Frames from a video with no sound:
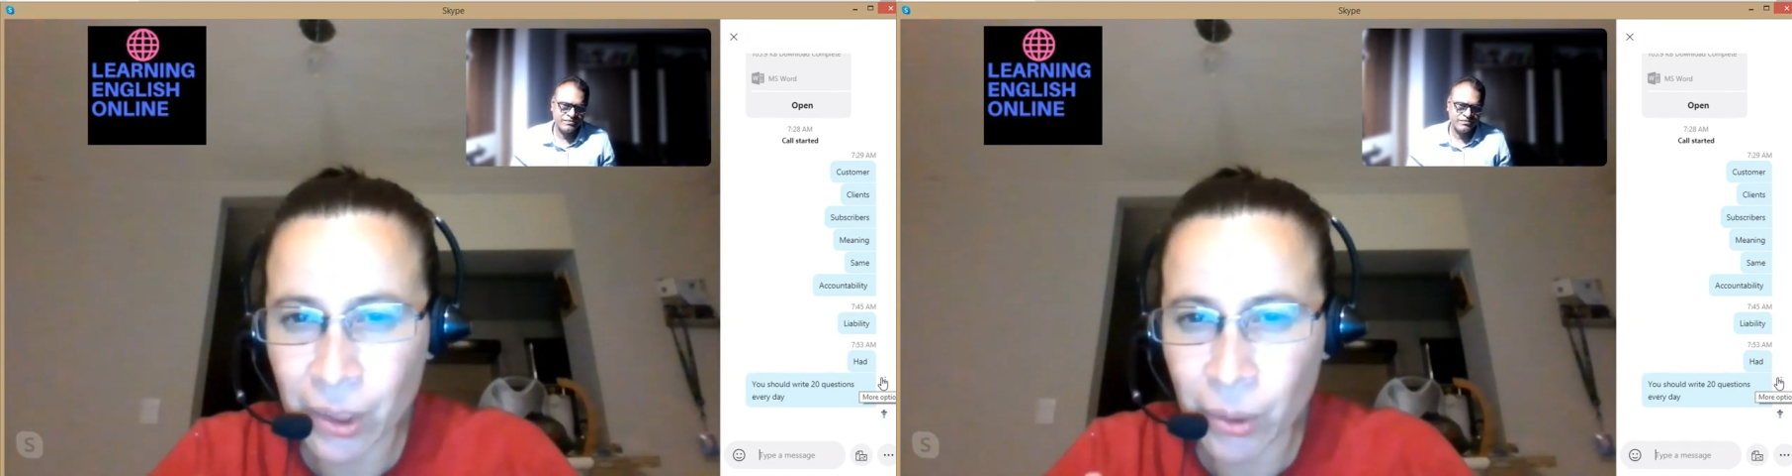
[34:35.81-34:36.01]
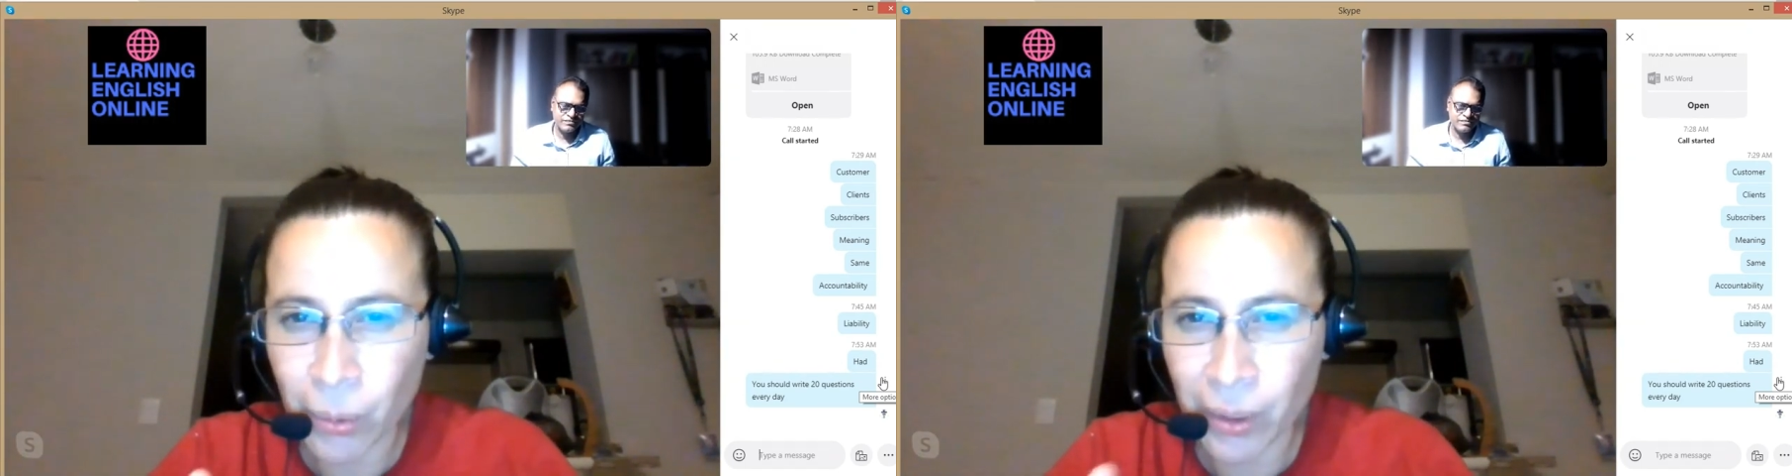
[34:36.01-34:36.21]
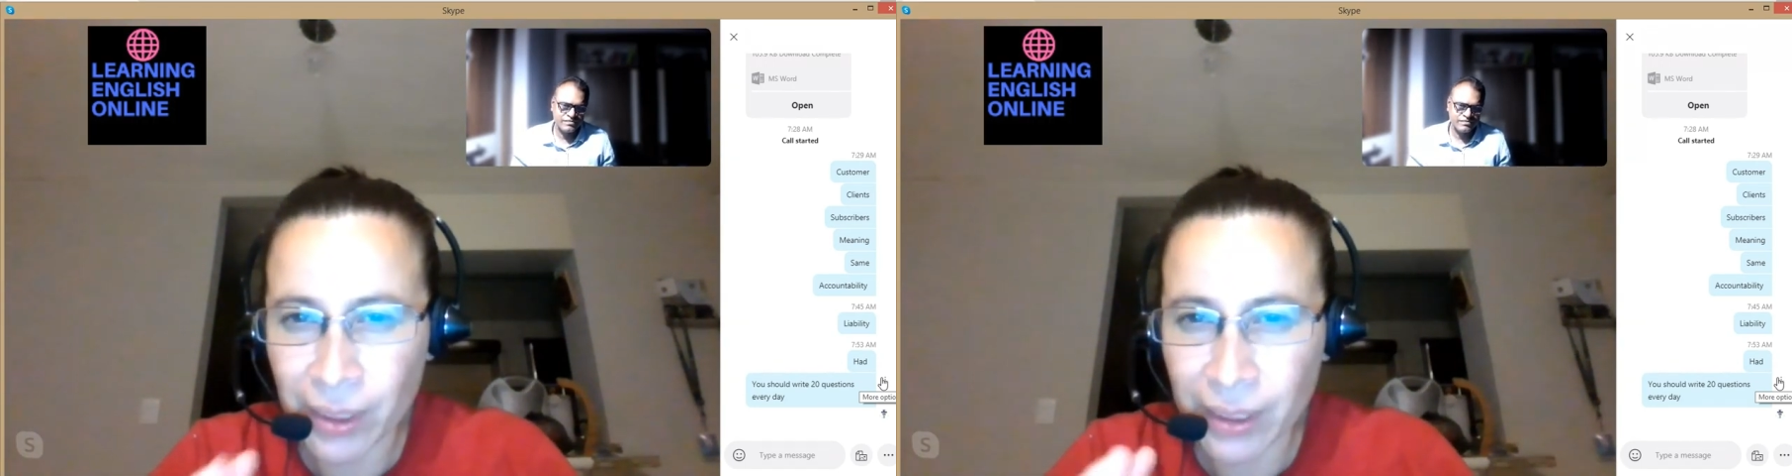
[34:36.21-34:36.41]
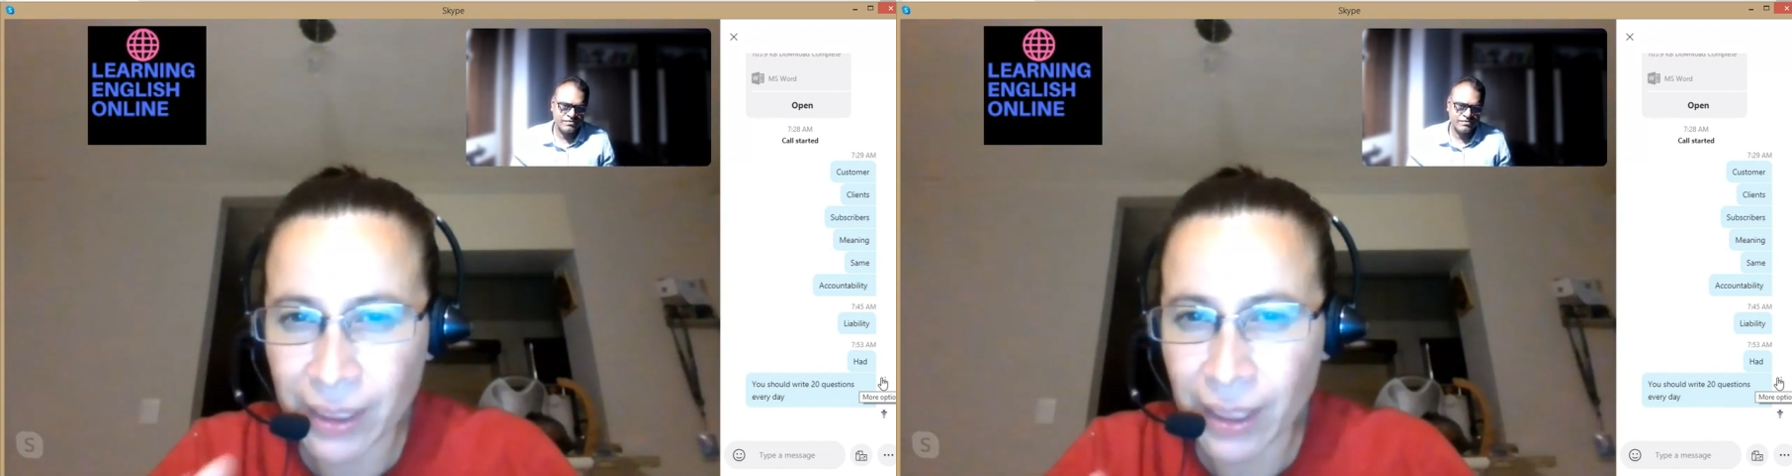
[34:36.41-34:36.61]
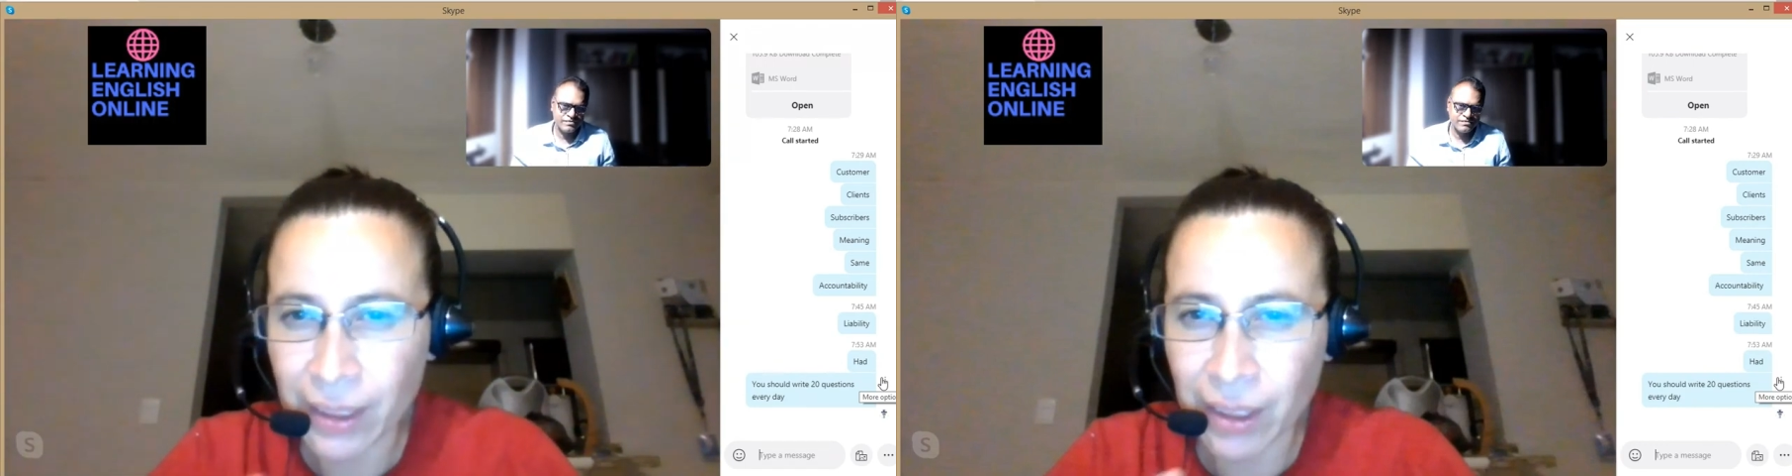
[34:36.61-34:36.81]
to understand